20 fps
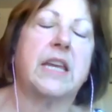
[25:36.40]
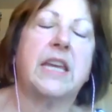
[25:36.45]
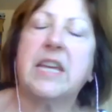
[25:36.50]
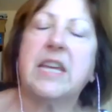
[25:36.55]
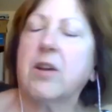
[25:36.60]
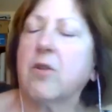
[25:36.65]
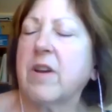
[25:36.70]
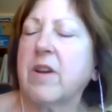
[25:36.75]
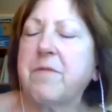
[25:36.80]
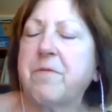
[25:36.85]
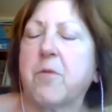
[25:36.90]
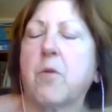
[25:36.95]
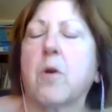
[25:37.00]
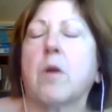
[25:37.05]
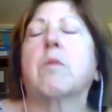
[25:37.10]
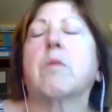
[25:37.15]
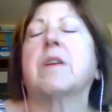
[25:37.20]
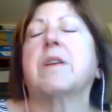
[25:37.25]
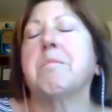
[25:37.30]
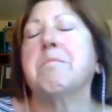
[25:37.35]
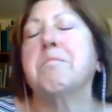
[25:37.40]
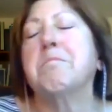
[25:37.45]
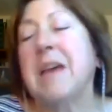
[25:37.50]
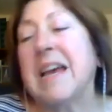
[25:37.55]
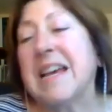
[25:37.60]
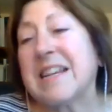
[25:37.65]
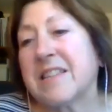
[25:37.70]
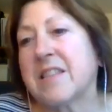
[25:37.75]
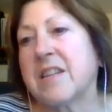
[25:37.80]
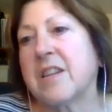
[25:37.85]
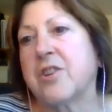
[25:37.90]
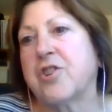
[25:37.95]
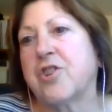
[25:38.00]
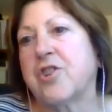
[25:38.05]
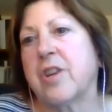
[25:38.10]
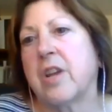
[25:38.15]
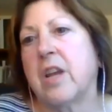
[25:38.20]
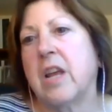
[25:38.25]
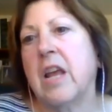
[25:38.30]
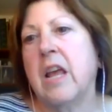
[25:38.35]
carry forward a
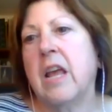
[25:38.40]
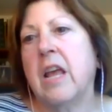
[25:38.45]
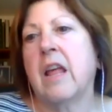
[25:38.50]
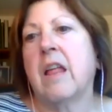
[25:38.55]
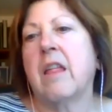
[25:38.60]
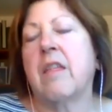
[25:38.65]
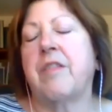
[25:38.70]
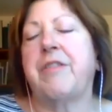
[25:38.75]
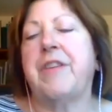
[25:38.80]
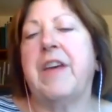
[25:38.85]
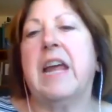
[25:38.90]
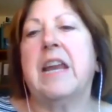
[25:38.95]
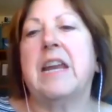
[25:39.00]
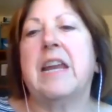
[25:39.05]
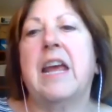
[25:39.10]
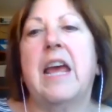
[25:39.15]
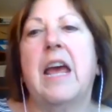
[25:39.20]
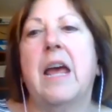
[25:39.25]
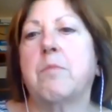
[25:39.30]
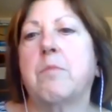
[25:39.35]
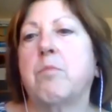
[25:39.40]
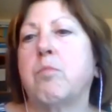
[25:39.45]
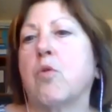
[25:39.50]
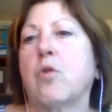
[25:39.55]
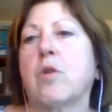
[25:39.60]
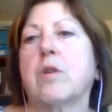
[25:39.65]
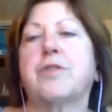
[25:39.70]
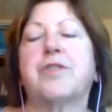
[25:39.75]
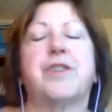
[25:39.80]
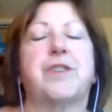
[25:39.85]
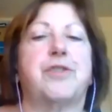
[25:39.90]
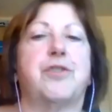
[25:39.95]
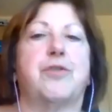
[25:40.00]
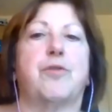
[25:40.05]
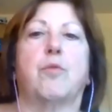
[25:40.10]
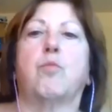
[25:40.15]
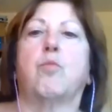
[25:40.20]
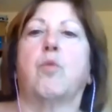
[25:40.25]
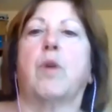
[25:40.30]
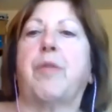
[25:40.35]
message that had more to
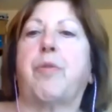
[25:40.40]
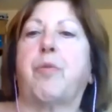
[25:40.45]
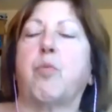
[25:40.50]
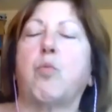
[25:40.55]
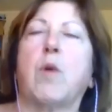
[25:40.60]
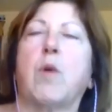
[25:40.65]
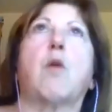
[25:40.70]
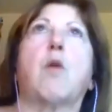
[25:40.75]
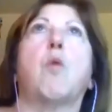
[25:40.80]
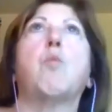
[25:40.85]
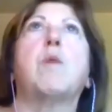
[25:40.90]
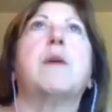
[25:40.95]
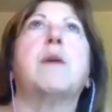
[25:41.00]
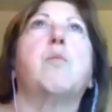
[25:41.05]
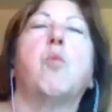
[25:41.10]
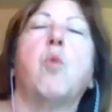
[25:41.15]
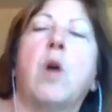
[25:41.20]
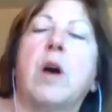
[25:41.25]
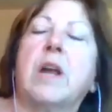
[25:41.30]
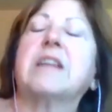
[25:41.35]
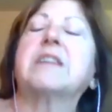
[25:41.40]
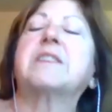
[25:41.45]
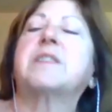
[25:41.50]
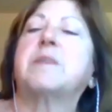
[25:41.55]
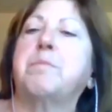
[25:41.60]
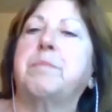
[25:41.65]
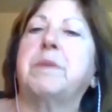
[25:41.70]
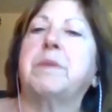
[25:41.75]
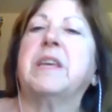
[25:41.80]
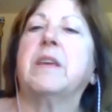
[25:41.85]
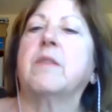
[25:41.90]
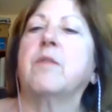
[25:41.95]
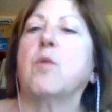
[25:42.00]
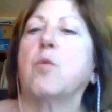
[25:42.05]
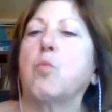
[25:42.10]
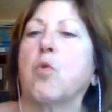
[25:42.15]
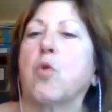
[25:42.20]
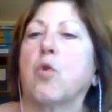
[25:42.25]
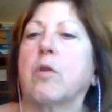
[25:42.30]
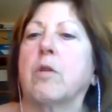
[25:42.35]
do with where we wanted to be in the
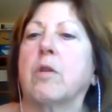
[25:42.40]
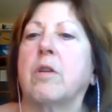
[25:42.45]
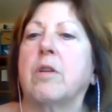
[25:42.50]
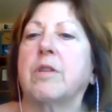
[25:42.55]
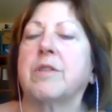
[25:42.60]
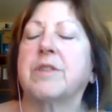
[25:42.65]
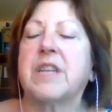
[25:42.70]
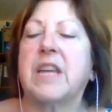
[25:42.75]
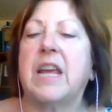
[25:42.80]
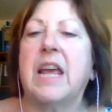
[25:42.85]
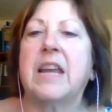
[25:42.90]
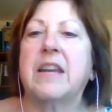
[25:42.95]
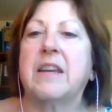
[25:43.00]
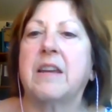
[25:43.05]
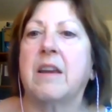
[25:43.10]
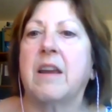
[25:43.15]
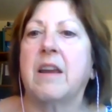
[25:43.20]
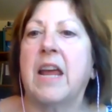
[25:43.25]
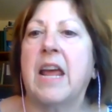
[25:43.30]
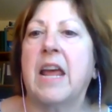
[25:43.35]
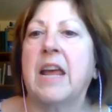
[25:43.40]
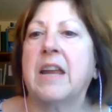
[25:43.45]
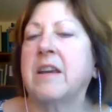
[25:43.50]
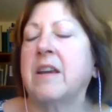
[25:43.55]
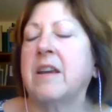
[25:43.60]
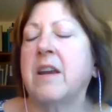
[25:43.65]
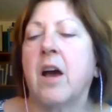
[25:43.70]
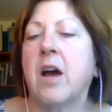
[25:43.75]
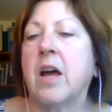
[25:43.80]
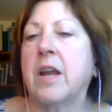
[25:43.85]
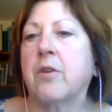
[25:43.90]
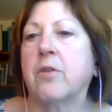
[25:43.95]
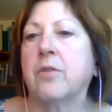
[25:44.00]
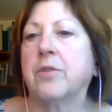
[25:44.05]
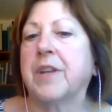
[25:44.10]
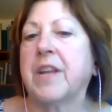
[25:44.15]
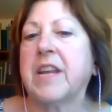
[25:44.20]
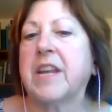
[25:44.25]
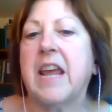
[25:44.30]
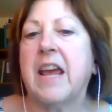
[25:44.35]
world and not
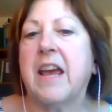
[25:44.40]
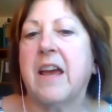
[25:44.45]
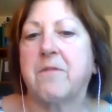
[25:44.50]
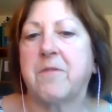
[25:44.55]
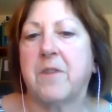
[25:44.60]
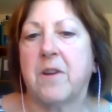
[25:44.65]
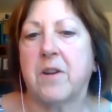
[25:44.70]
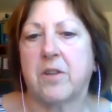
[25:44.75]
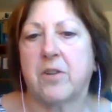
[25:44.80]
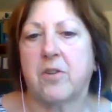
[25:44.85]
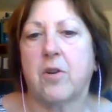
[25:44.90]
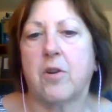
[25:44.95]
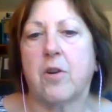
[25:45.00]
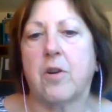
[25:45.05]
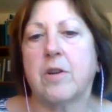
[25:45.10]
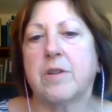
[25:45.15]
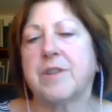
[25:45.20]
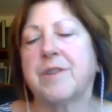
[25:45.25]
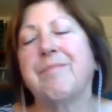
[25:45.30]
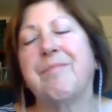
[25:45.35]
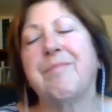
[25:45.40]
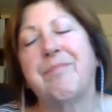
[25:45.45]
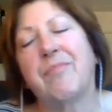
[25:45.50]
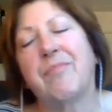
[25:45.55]
only avant-garde.